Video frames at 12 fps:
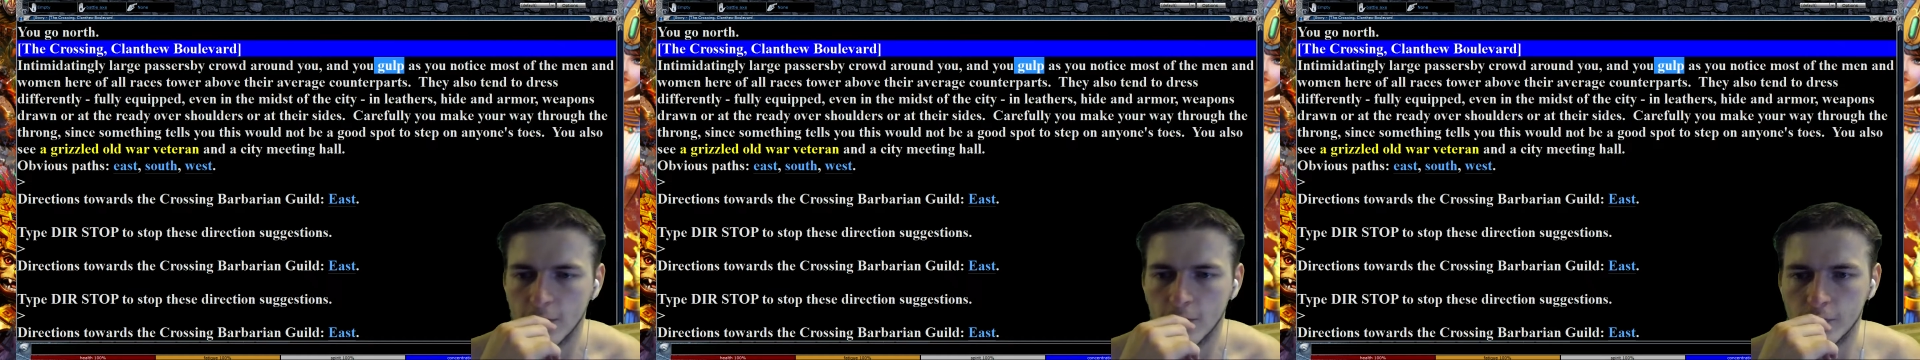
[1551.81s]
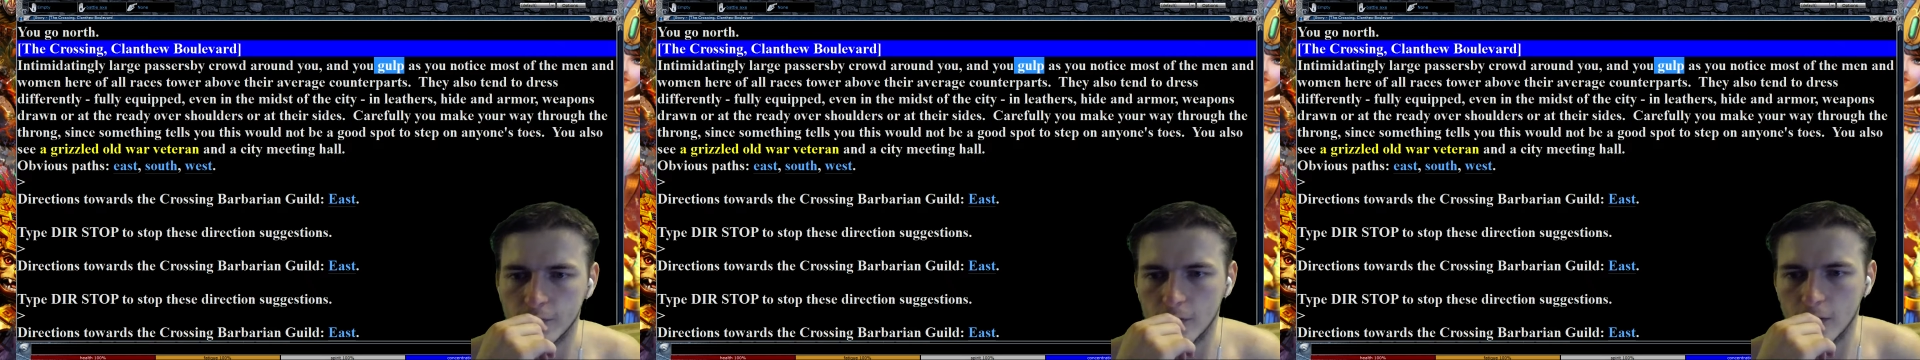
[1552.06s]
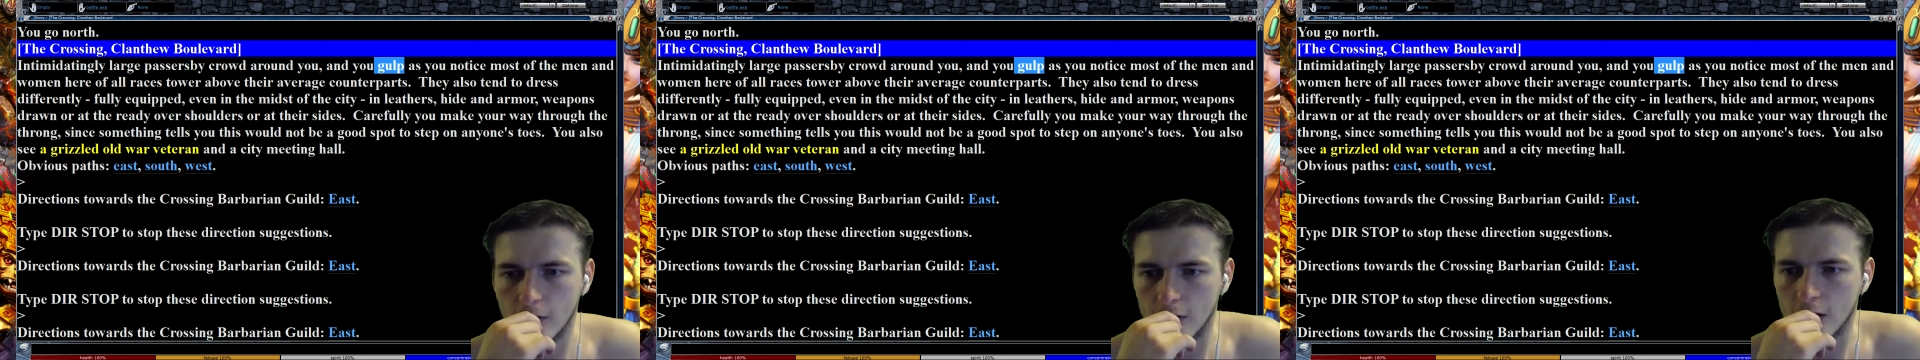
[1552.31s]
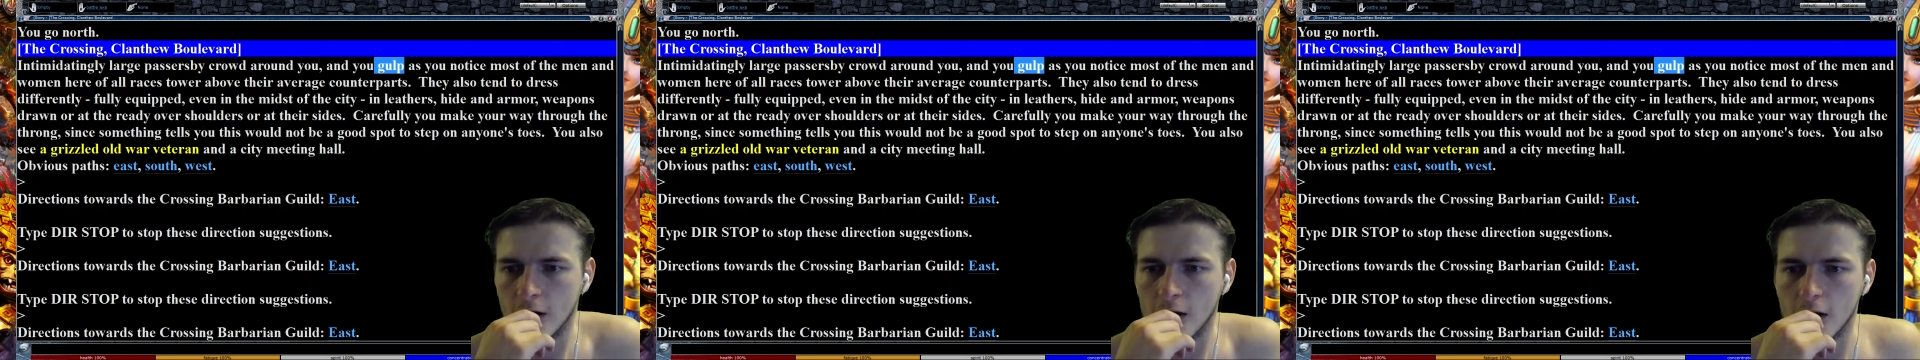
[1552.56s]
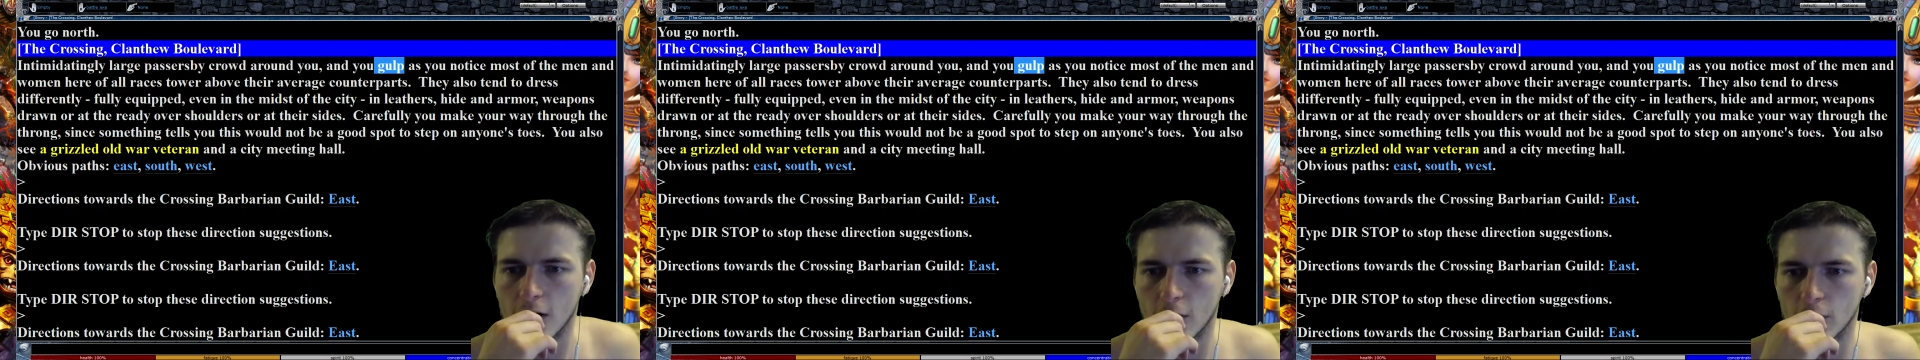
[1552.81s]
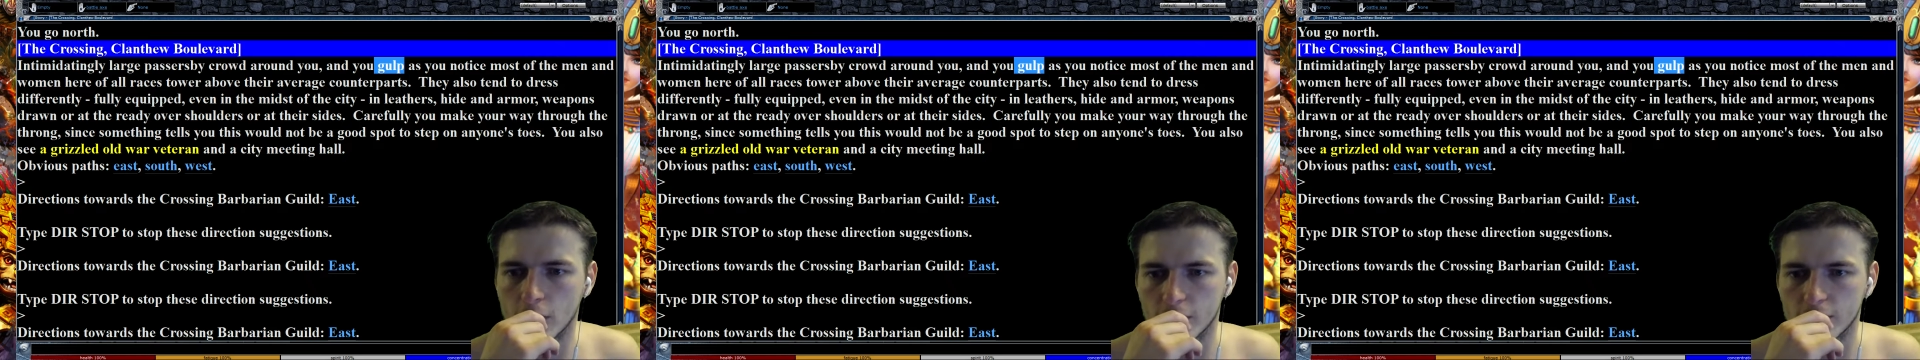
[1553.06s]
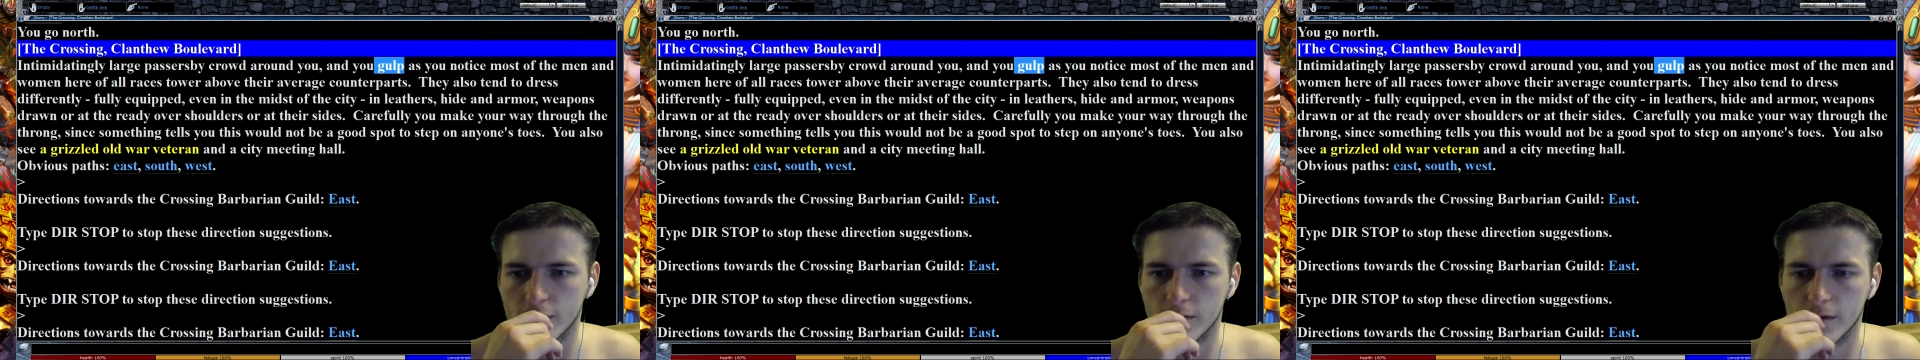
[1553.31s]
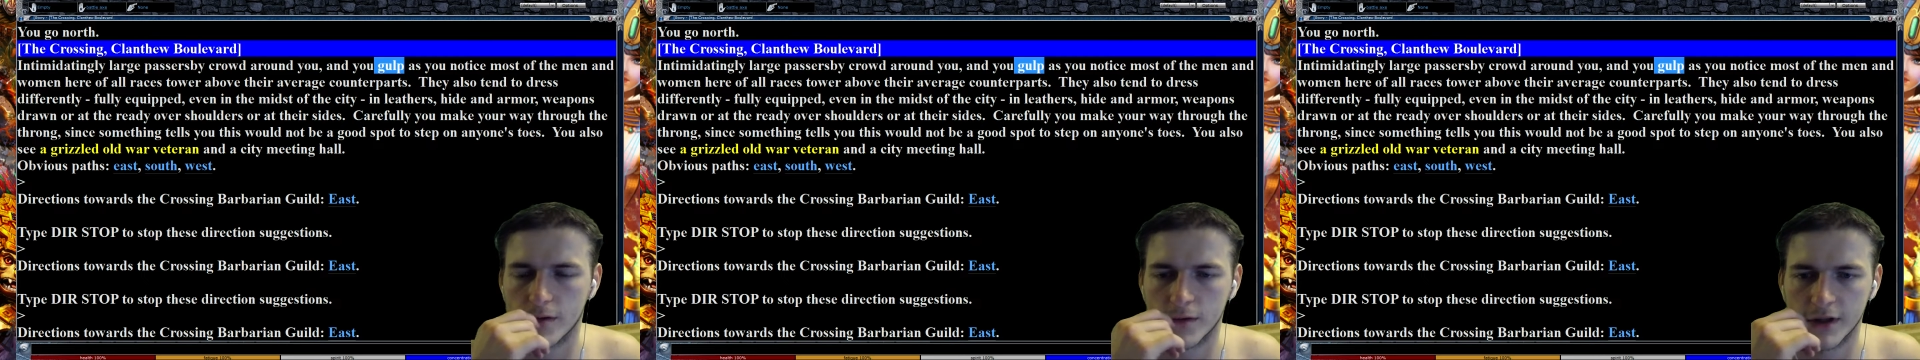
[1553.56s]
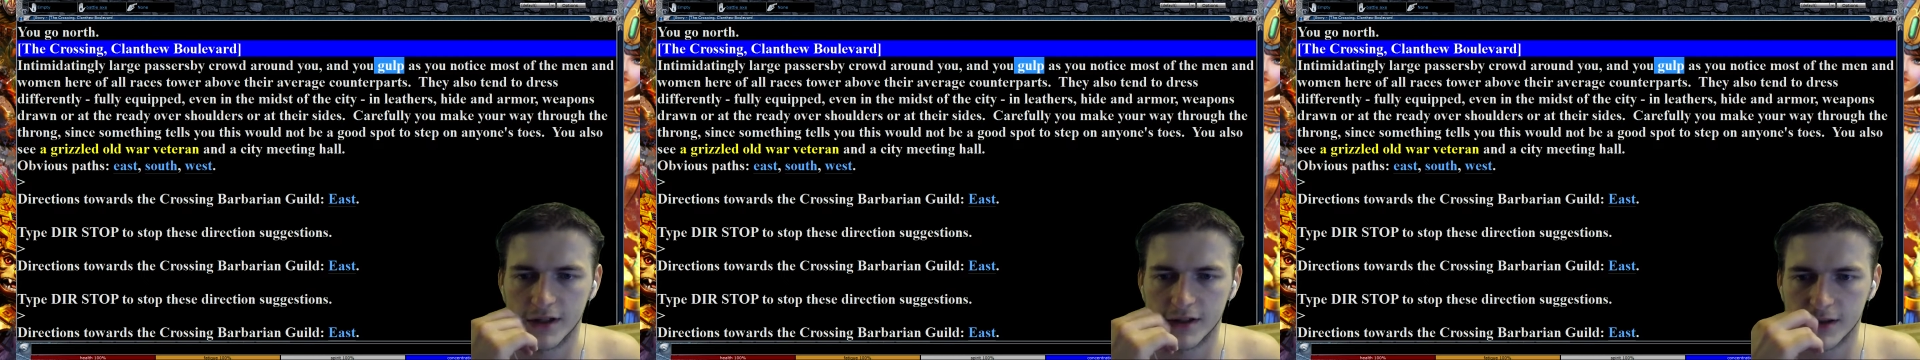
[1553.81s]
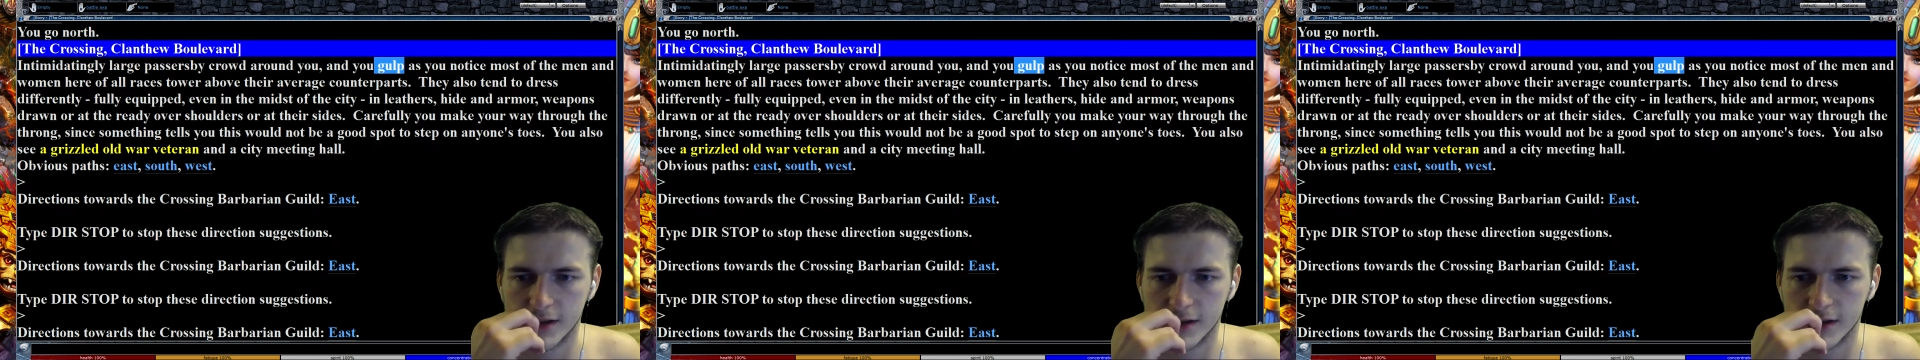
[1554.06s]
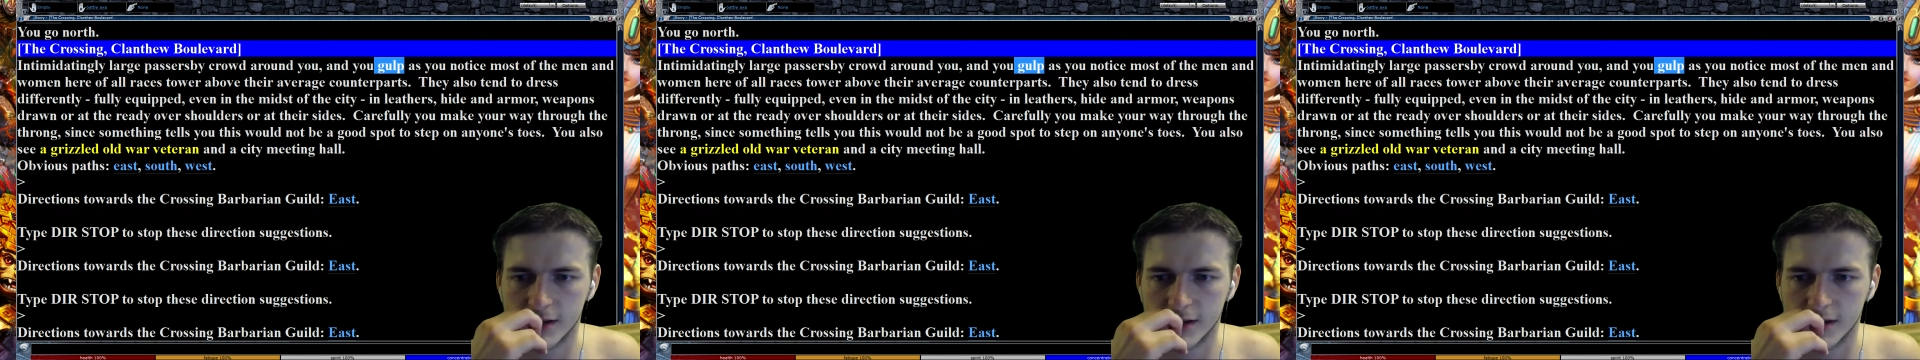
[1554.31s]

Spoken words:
of all races